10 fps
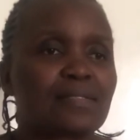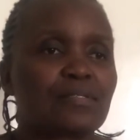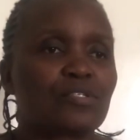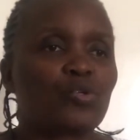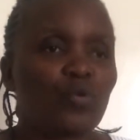
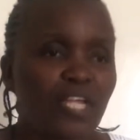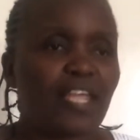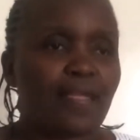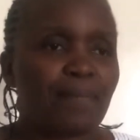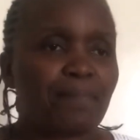to
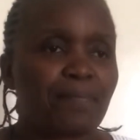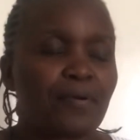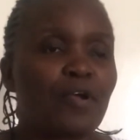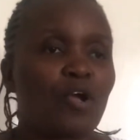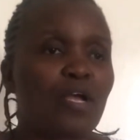keep
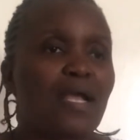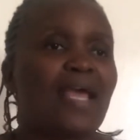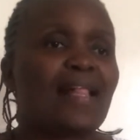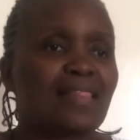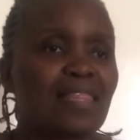
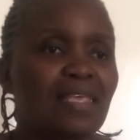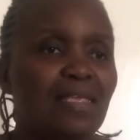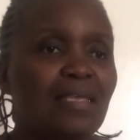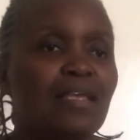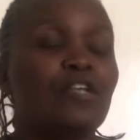
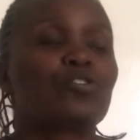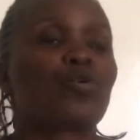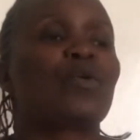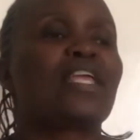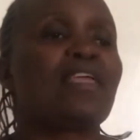healthy,
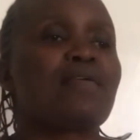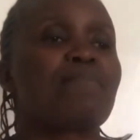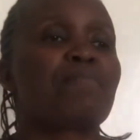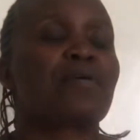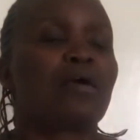to
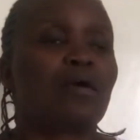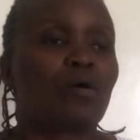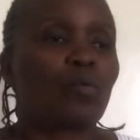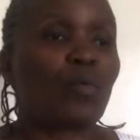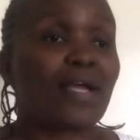keep
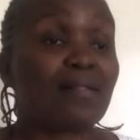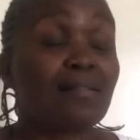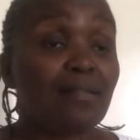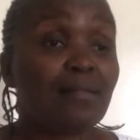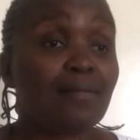well.